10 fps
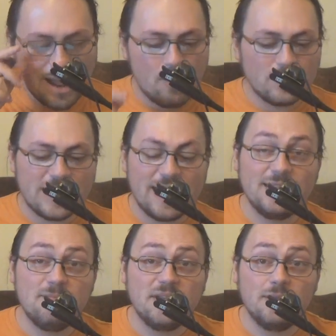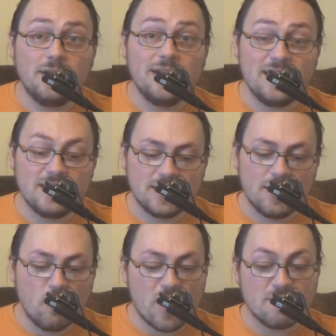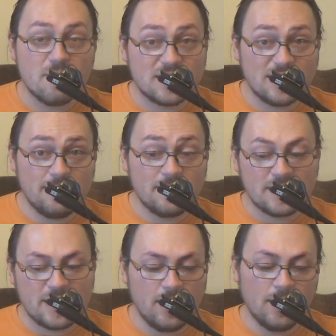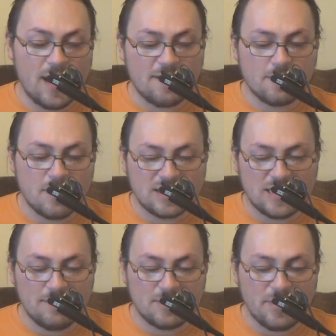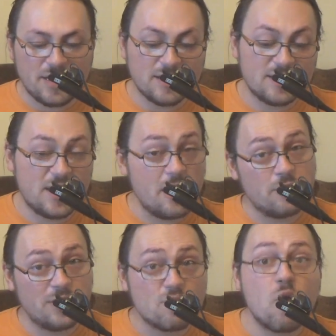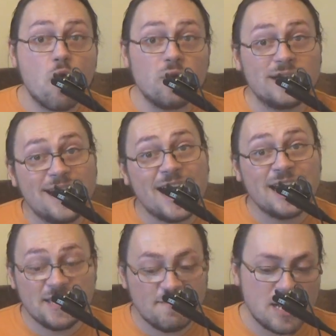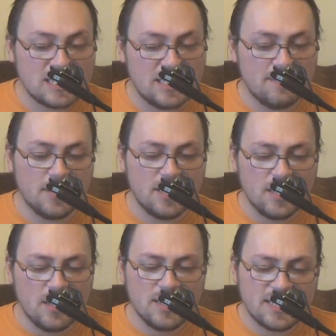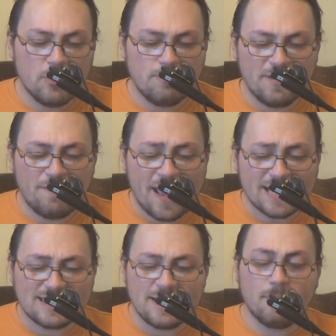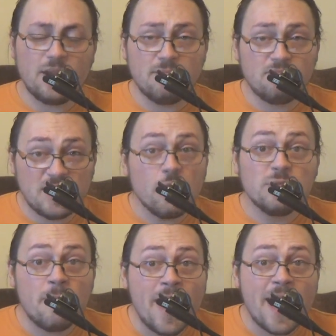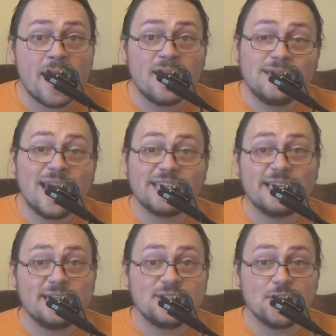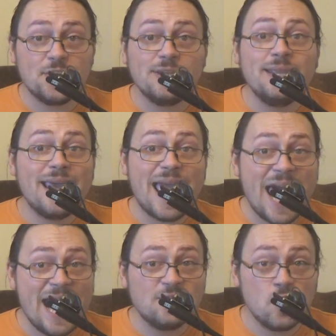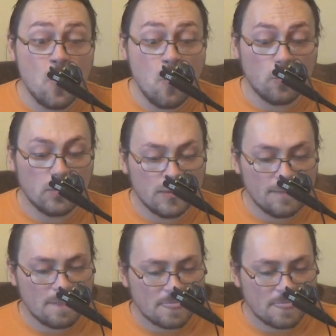outside the Middle East, where Muslims kill other Muslims because they're the wrong kind of Muslim. So the facts simply don't bear that concern at all.